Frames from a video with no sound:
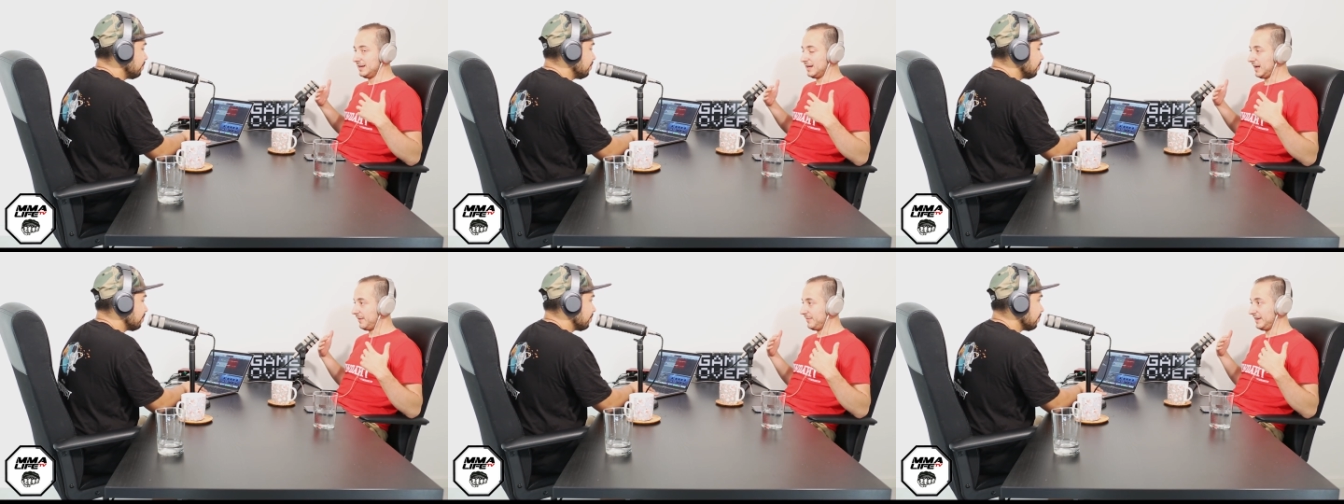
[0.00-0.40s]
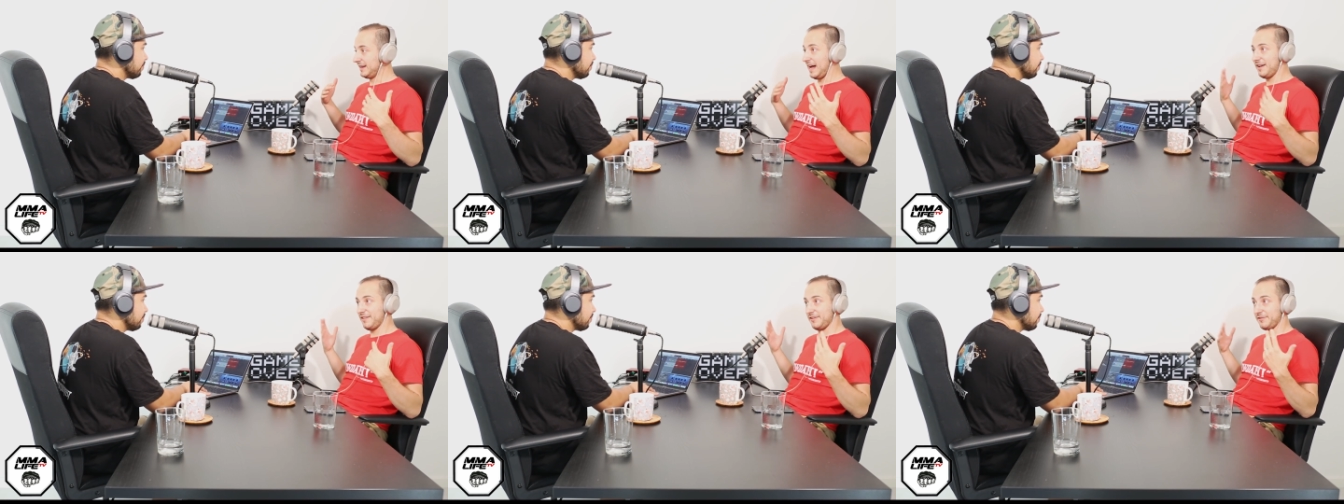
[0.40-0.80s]
I
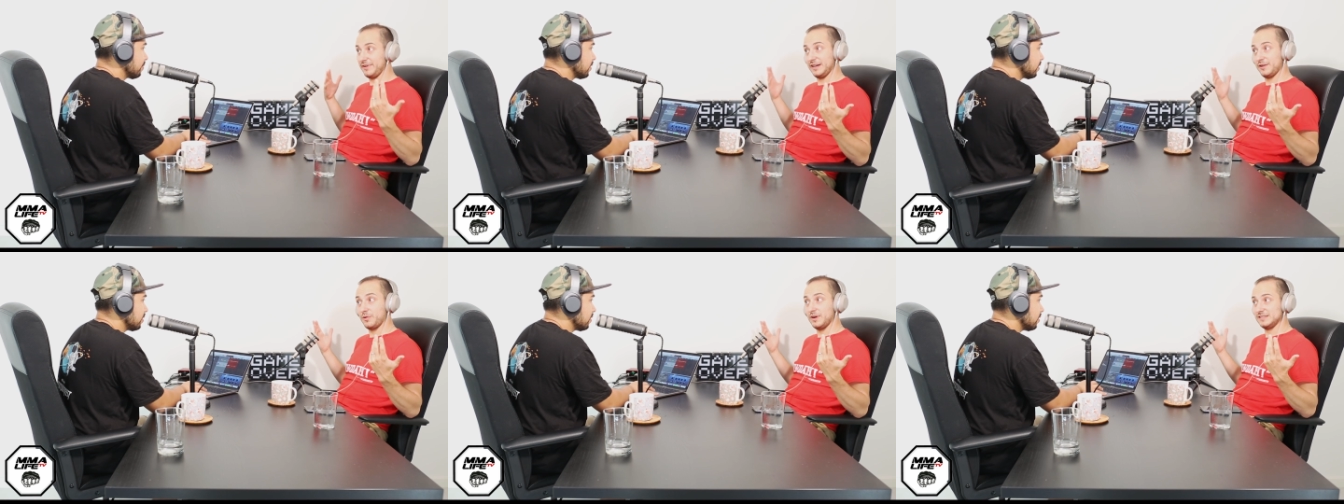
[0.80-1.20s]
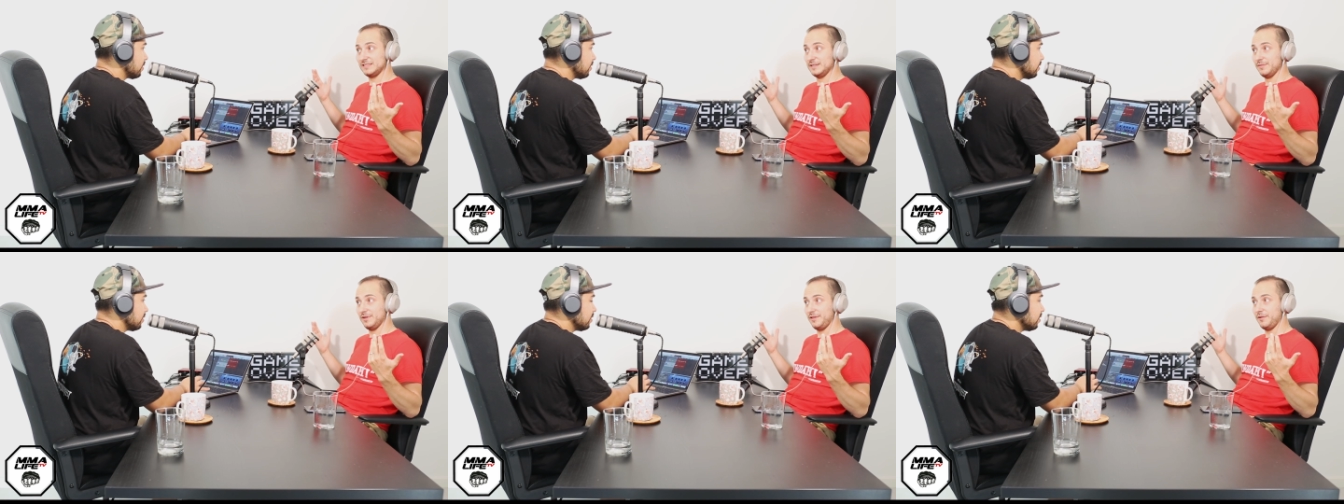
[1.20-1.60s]
mean, out of the ring, quite
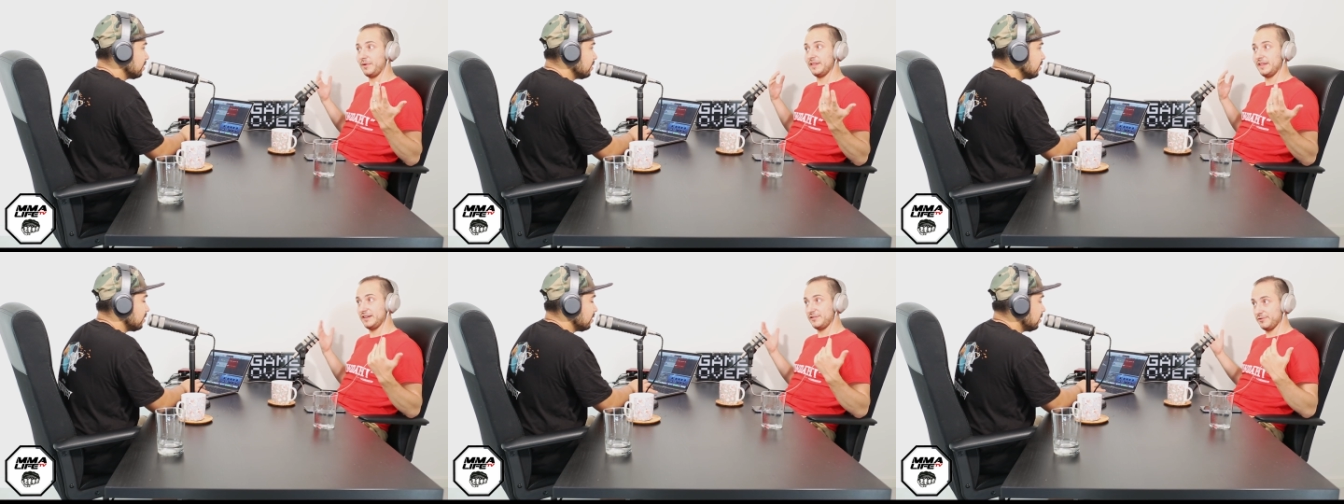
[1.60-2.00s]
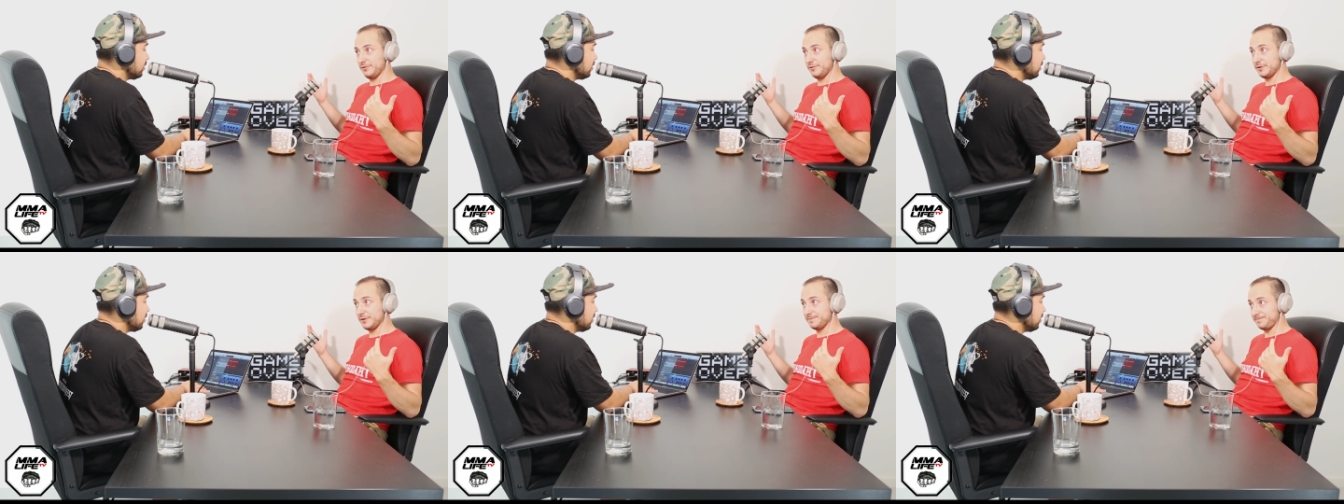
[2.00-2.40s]
similar the way they
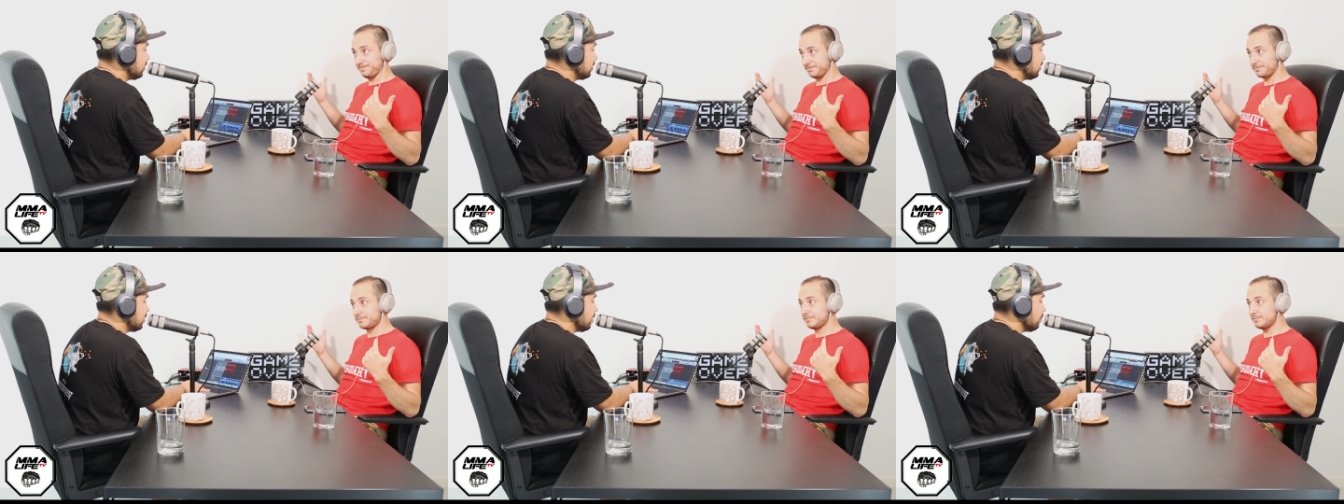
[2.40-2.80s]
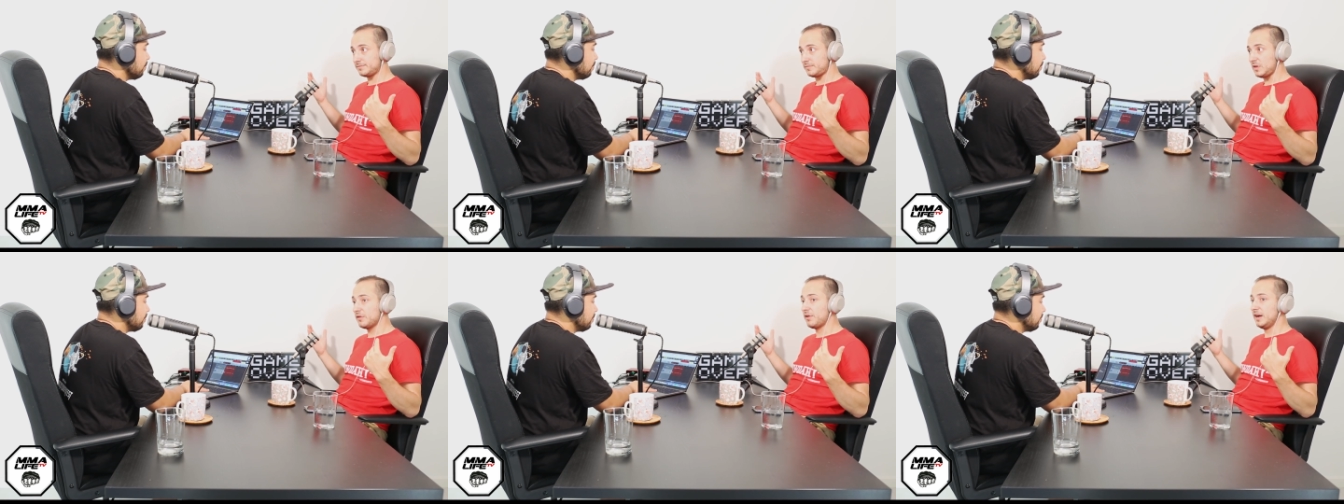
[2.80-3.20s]
talk.
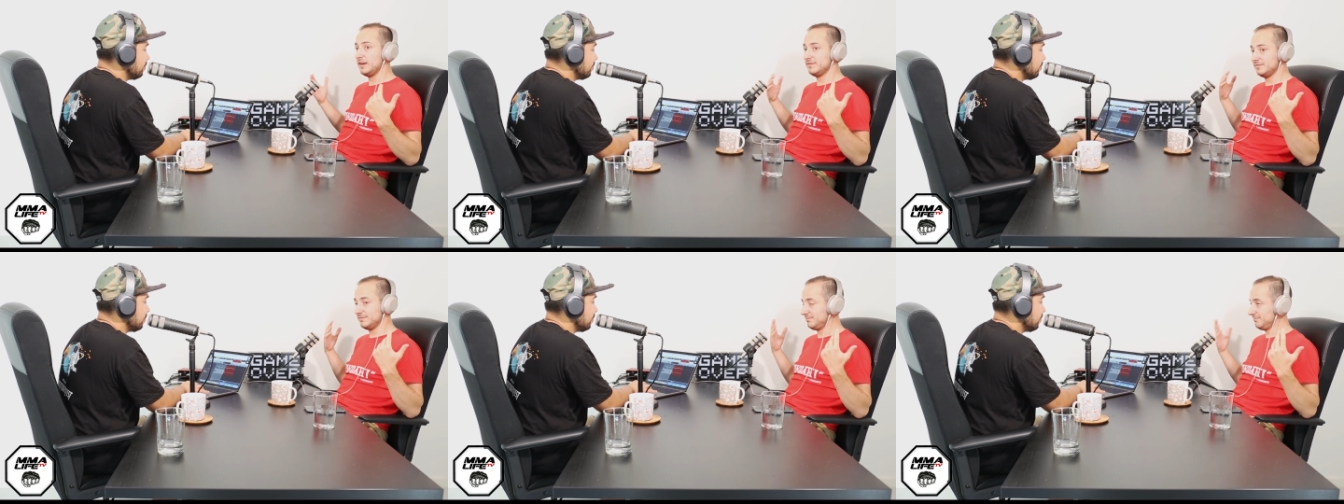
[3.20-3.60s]
Yep. Right.